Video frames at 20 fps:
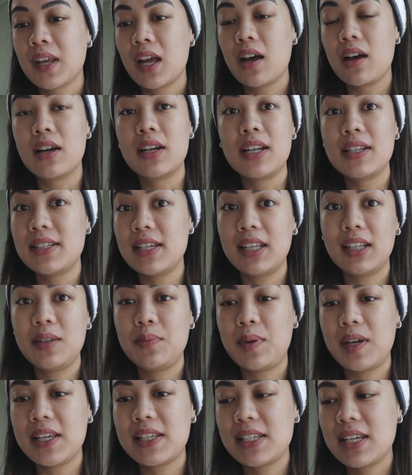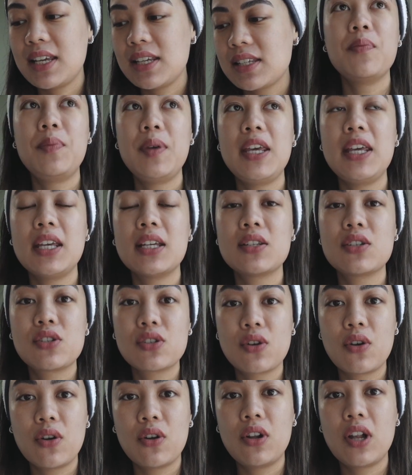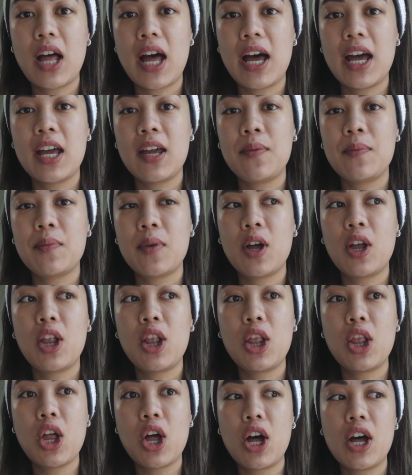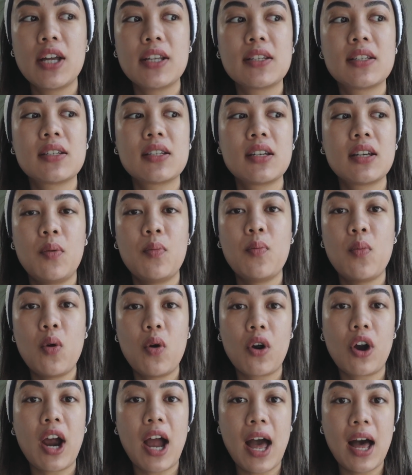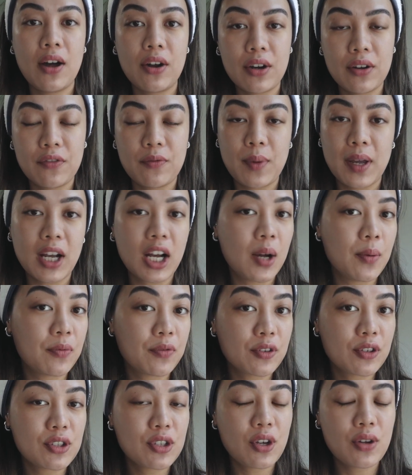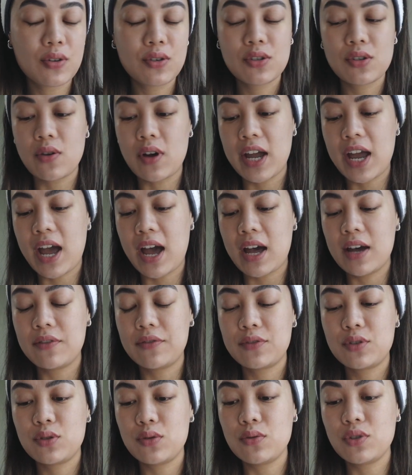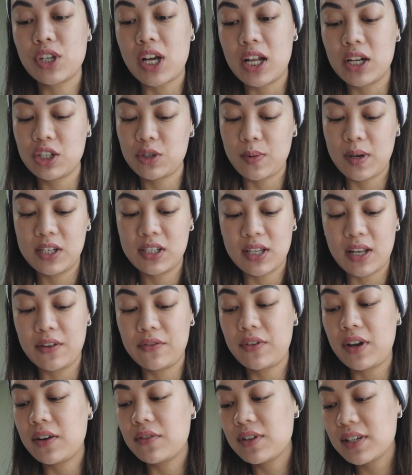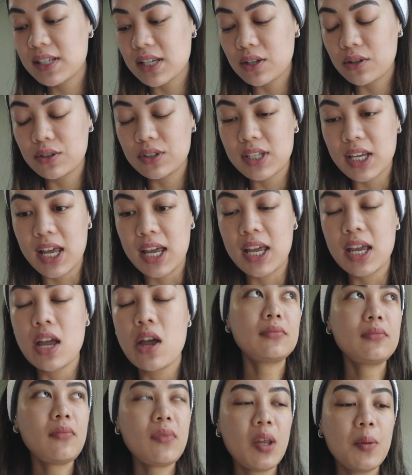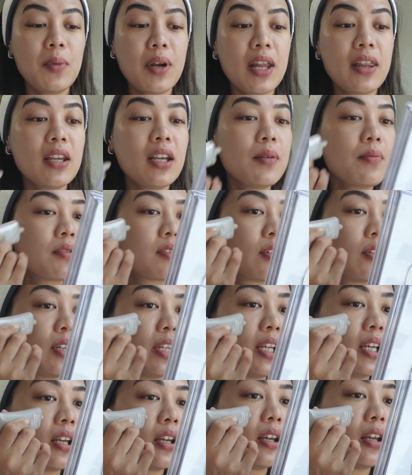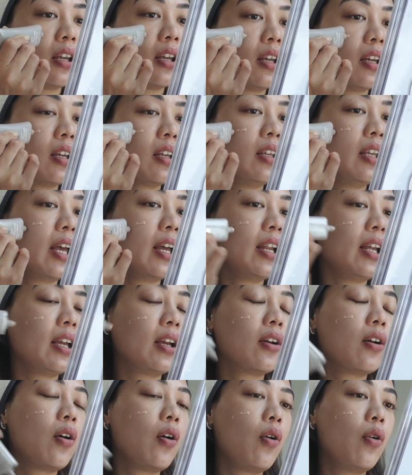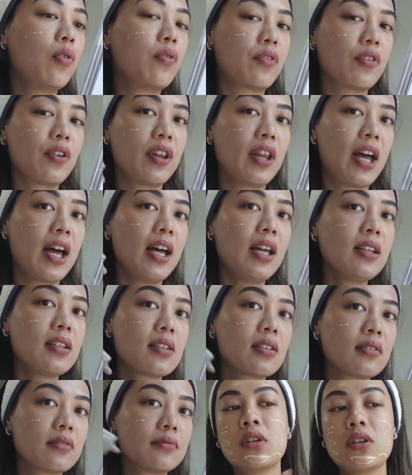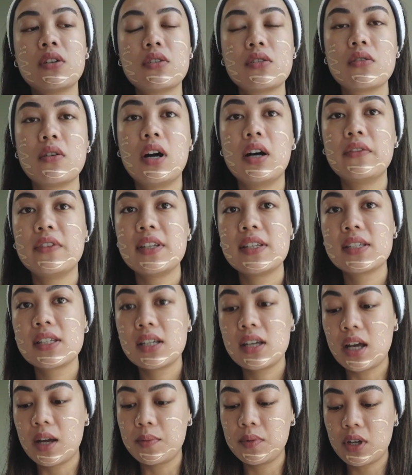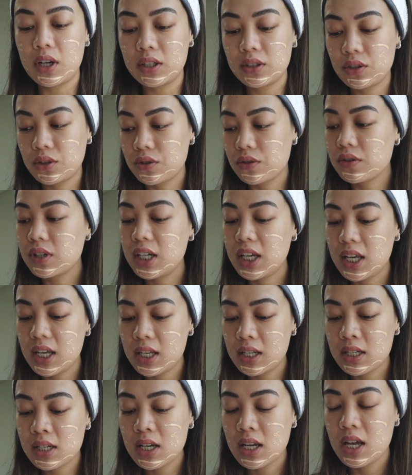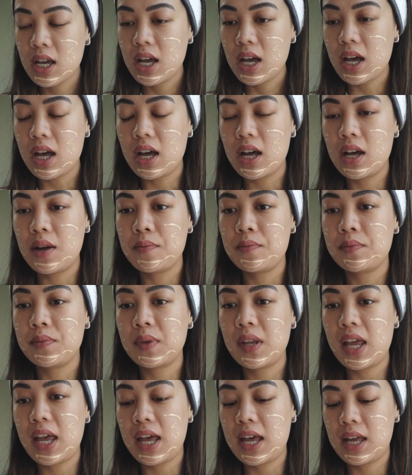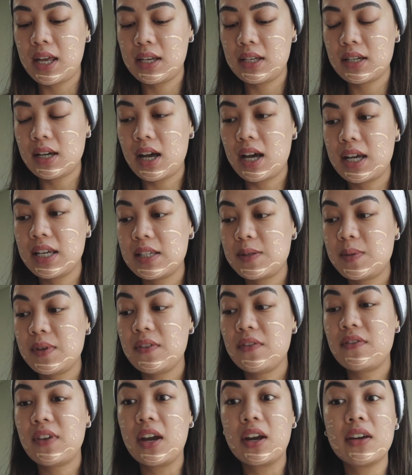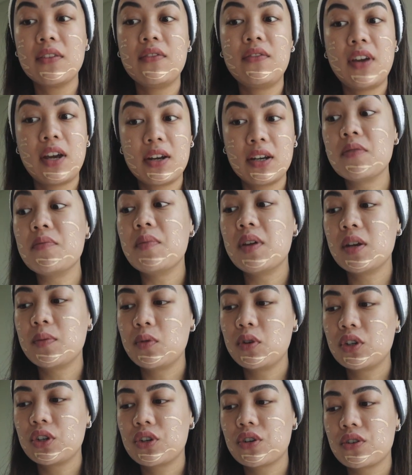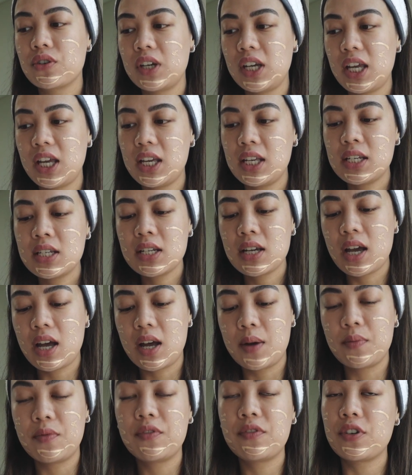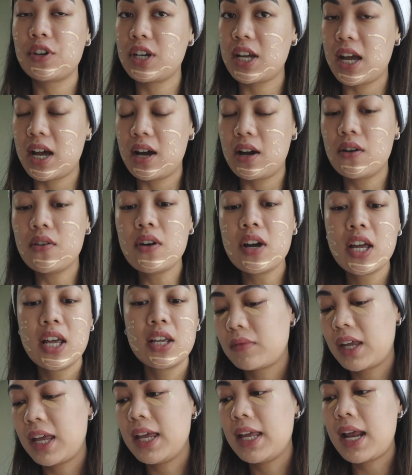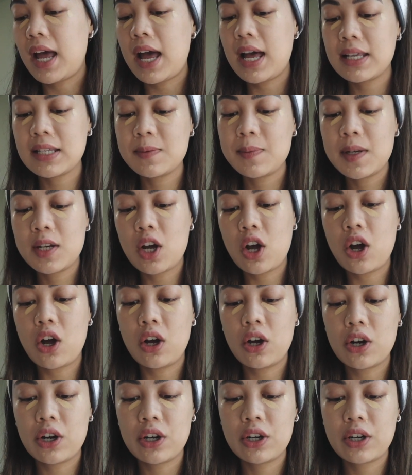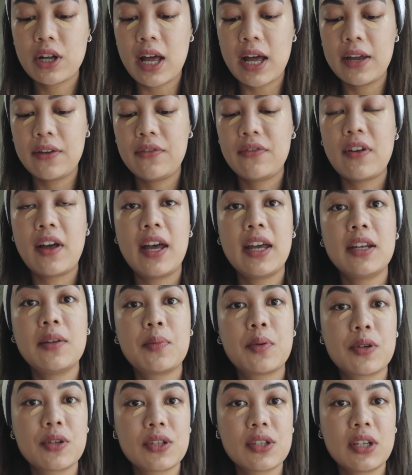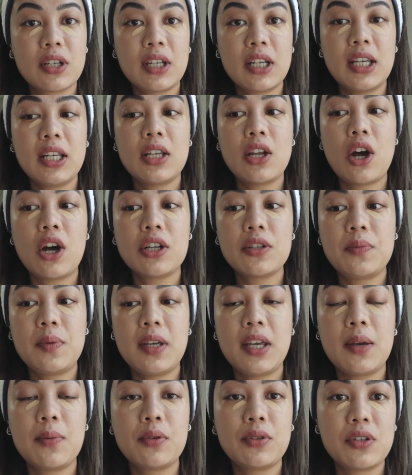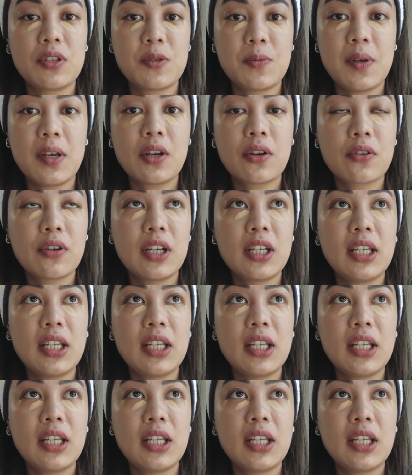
on a daily basis. Being in Seoul, I'm a lot more out of my comfort zone, so I have to challenge myself every single day. But I think I'm slowly getting over that. So obviously I'm not Korean, and I speak very minimal Korean for now. It has been hard, I find personally, not being able to speak Korean